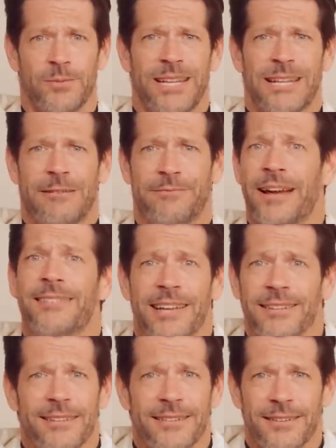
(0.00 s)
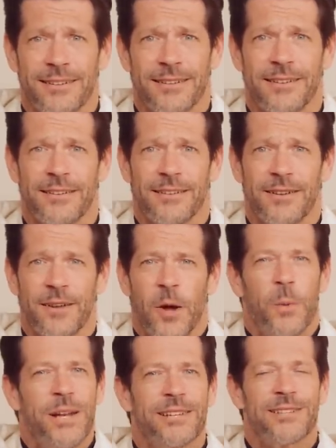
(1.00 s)
We didn't invent it.
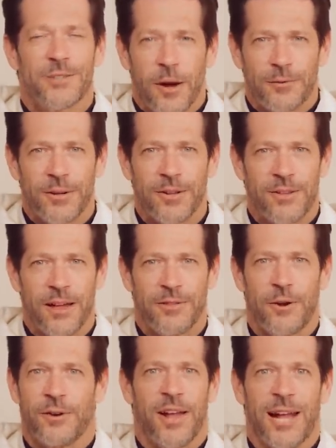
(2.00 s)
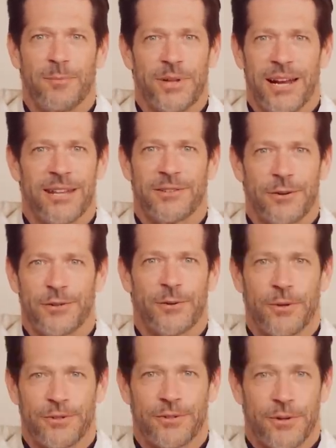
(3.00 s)
We discover that there are 9 planets in our
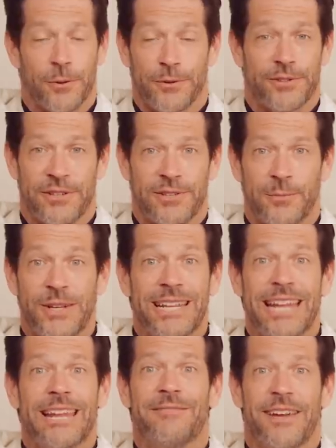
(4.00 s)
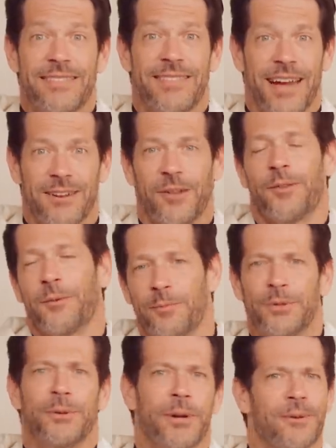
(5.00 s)
solar system. We didn't invent that, although
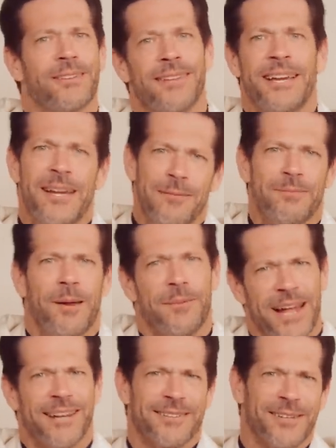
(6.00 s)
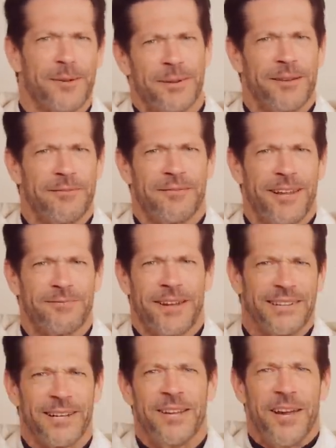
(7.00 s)
Pluto, maybe that is a little bit of
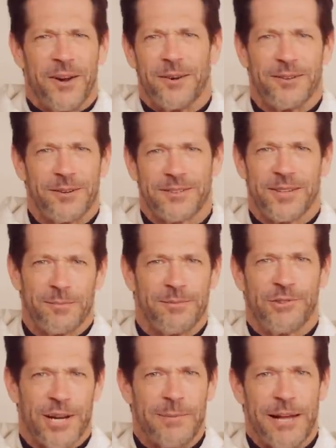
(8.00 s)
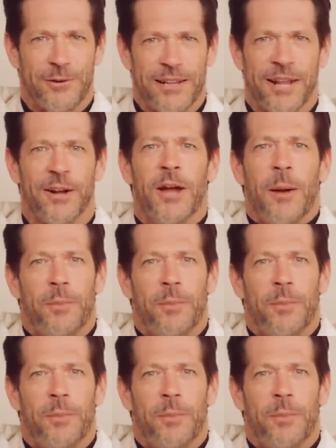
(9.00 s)
inventing or some gerrymandering there.